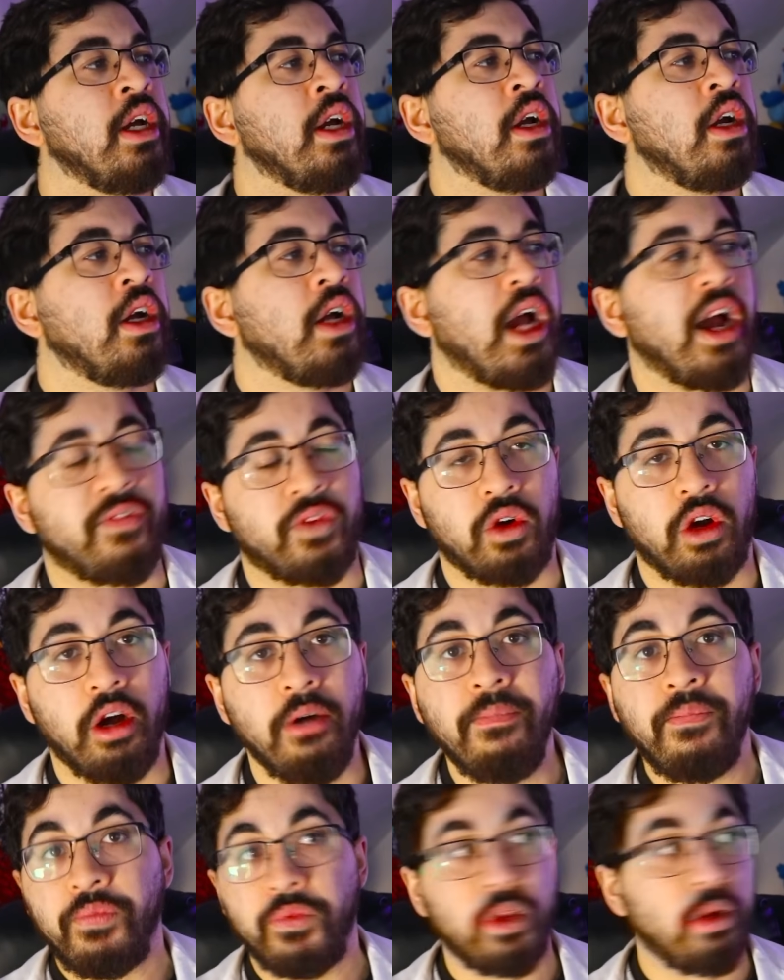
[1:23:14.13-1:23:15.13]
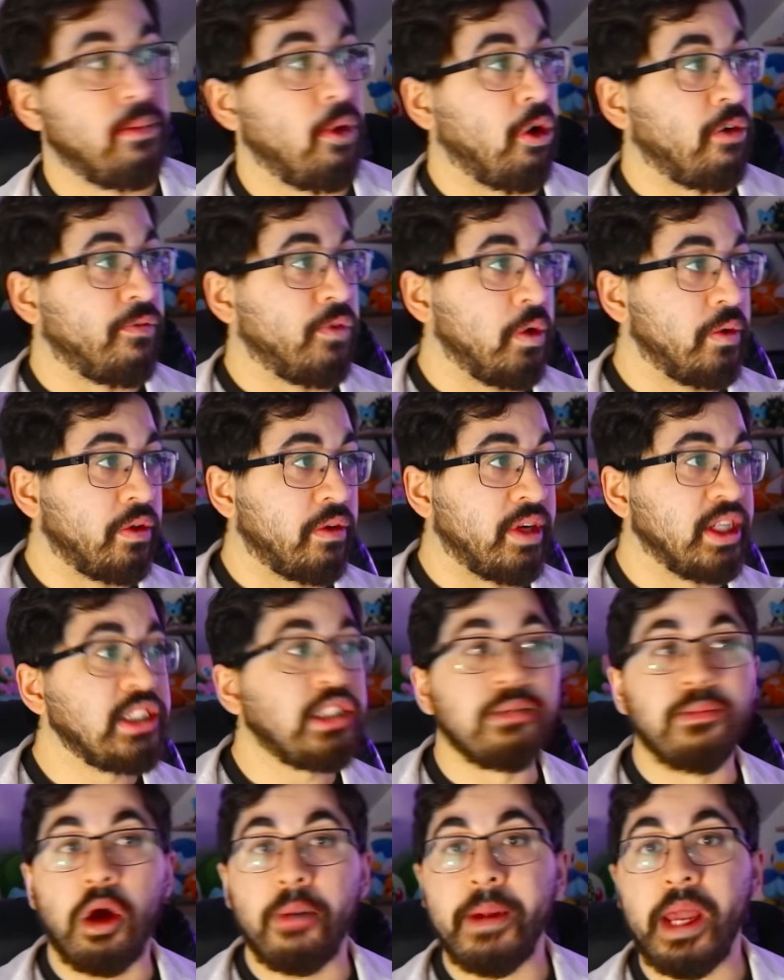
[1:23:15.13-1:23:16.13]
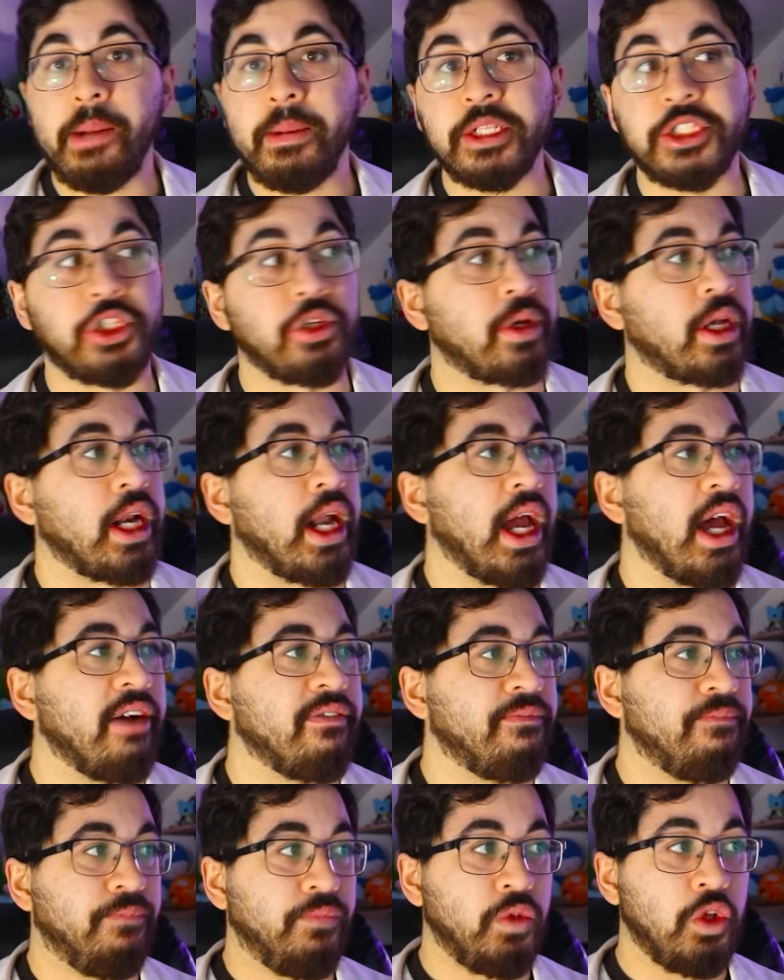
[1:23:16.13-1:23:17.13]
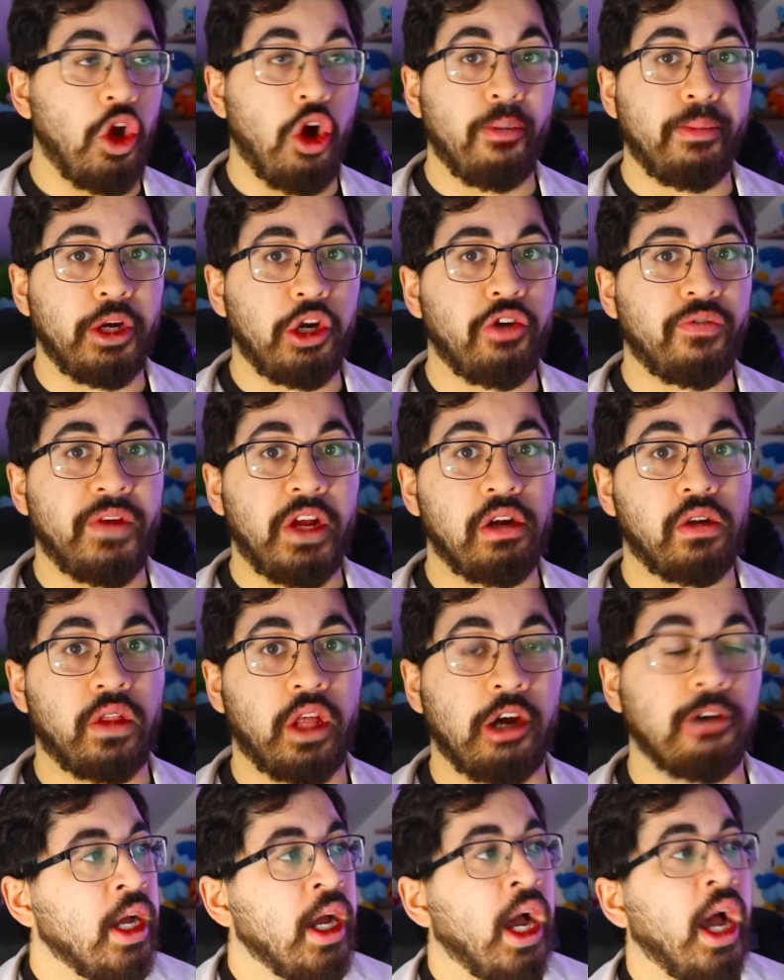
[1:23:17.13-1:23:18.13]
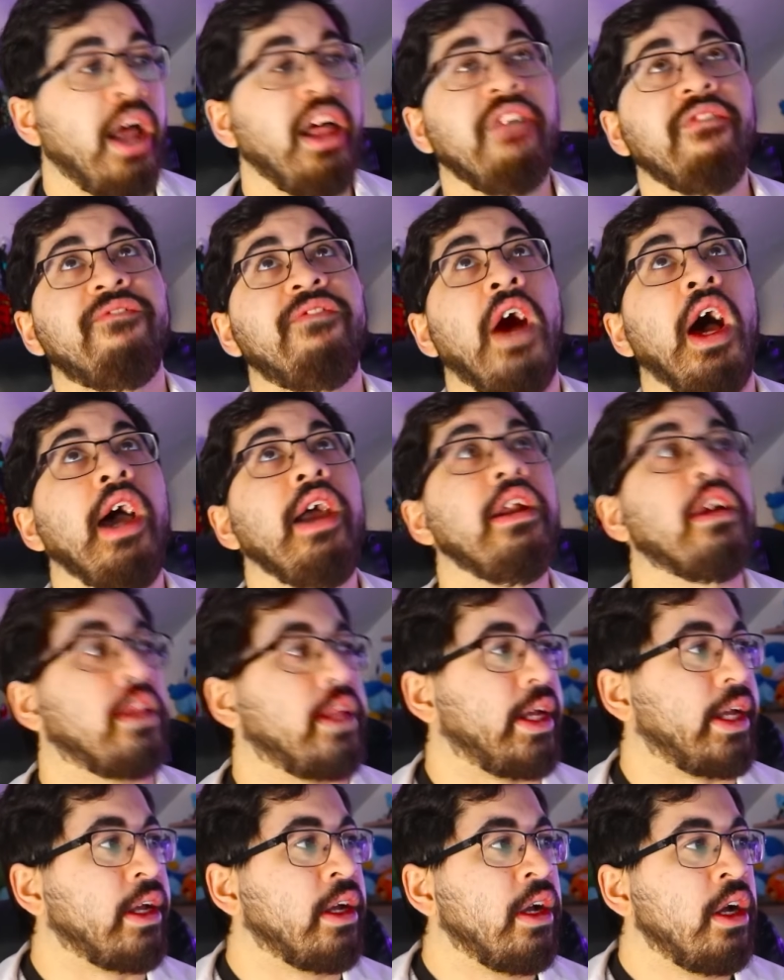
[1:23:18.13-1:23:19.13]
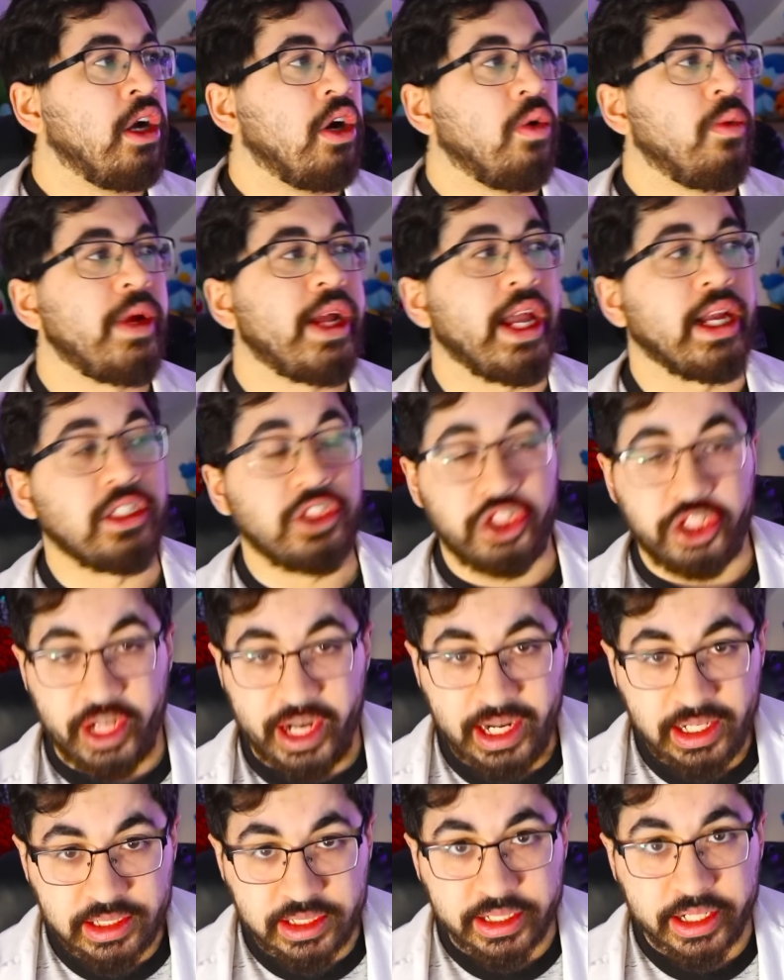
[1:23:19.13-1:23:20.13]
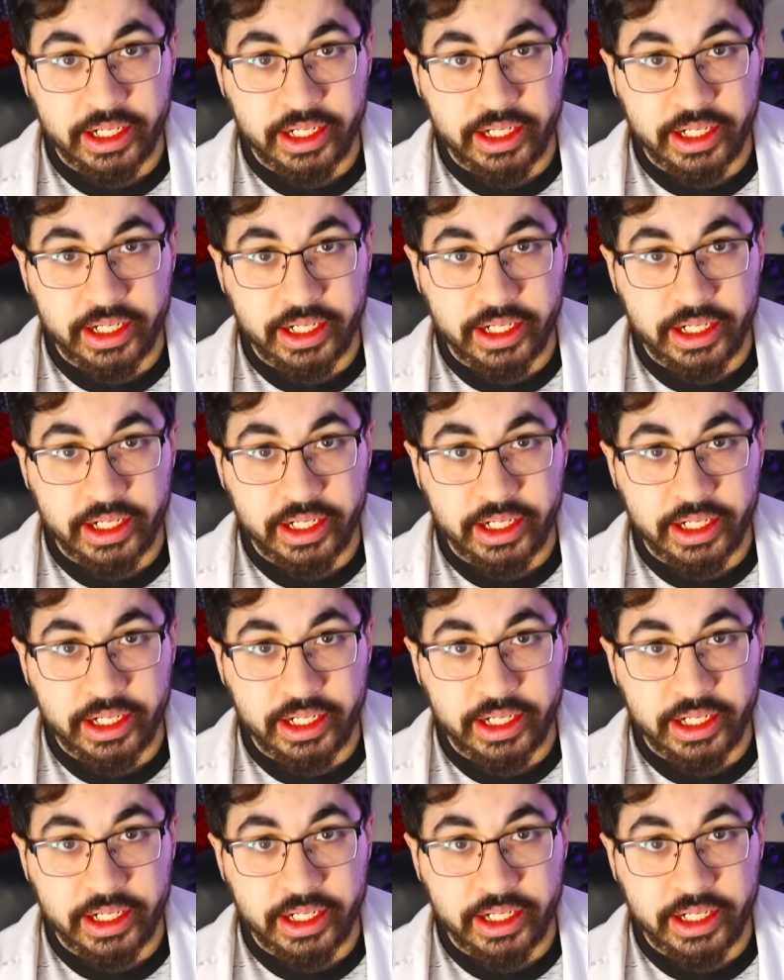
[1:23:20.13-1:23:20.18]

After all, the more food there is, the more babies you can have. No Bidoof here, though. And then finally, we get Chansey,